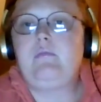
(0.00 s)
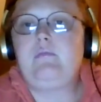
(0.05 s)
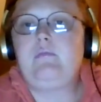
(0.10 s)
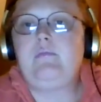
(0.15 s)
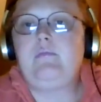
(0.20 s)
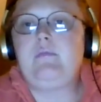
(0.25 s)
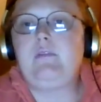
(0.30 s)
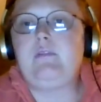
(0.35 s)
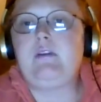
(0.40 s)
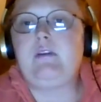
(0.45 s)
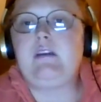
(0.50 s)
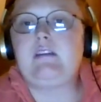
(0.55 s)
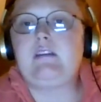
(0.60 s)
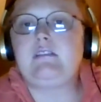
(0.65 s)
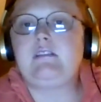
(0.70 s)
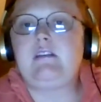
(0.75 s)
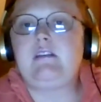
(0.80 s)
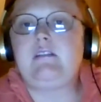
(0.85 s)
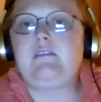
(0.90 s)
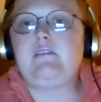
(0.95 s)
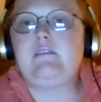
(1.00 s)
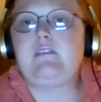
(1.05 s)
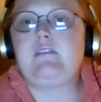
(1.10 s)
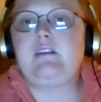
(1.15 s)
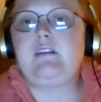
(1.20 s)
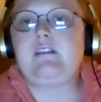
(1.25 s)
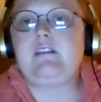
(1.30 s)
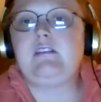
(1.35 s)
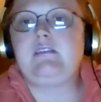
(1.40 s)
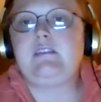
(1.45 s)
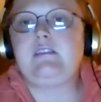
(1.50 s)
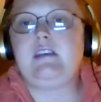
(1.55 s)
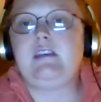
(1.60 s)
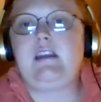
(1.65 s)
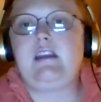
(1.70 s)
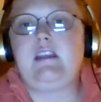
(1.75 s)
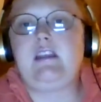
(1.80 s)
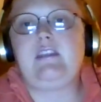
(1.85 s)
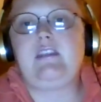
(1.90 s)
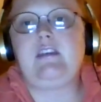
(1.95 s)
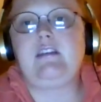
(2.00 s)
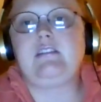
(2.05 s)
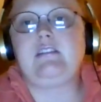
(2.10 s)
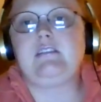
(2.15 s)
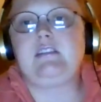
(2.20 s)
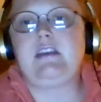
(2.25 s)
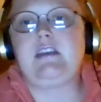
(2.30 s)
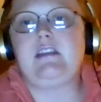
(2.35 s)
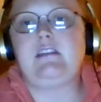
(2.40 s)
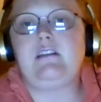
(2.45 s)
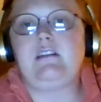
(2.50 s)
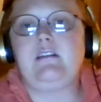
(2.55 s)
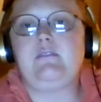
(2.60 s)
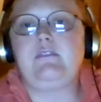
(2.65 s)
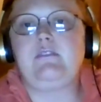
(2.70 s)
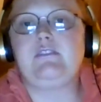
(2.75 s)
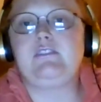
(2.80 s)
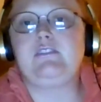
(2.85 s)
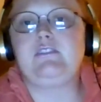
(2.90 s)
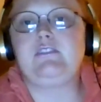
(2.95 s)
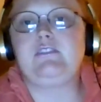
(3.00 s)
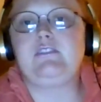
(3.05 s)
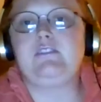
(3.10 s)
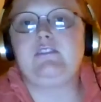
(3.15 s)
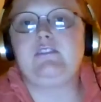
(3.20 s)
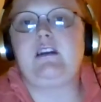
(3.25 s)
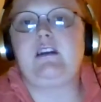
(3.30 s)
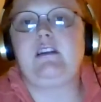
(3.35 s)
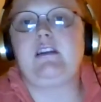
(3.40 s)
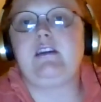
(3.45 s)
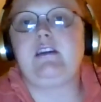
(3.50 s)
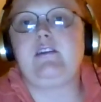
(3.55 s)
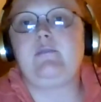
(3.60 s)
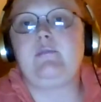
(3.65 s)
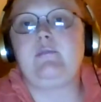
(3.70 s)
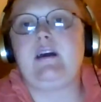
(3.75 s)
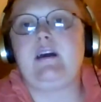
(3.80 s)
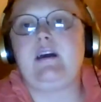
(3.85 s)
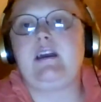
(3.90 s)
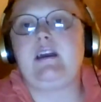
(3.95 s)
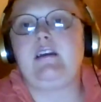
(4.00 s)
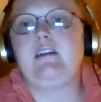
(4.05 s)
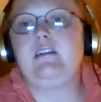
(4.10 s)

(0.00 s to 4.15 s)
I didn't say anything. Stand there when she was done. I yelled back